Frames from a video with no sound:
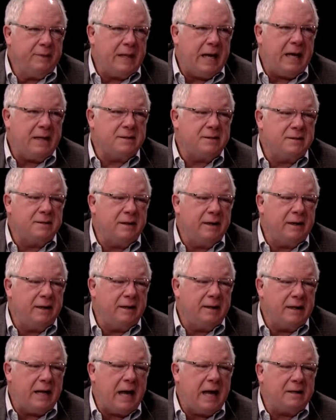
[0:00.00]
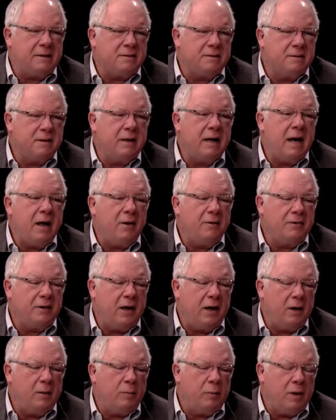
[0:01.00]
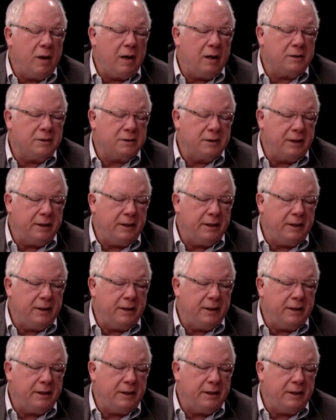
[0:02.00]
That's the healthcare proxy.